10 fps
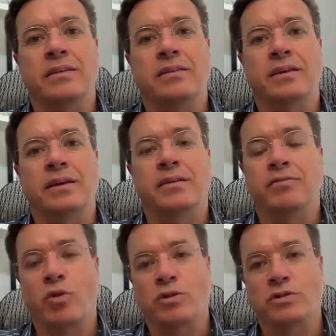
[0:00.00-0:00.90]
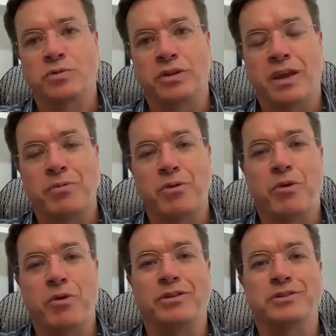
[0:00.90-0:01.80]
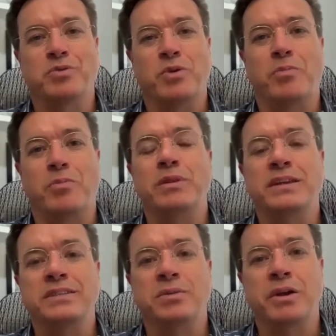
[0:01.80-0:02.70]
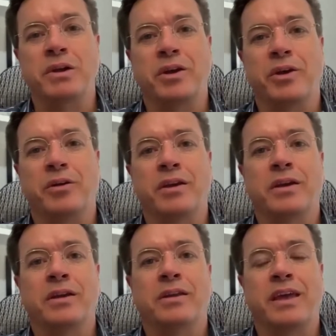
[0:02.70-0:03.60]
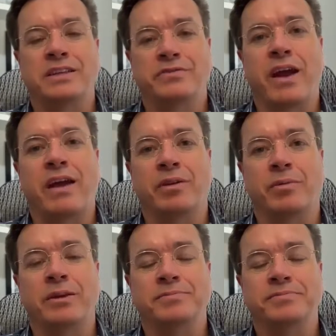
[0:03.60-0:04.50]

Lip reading: of course with Embry-Riddle as well. But pleased to be here. Thanks for having me.